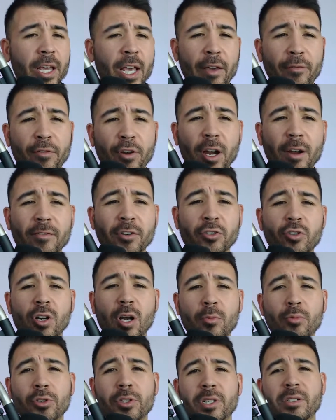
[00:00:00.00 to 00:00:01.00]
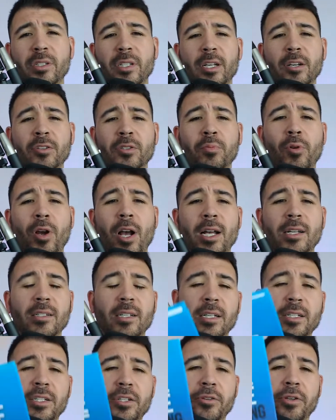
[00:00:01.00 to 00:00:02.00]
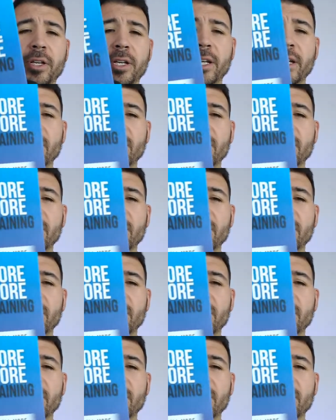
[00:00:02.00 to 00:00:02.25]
If you're having trouble in the sales process, you can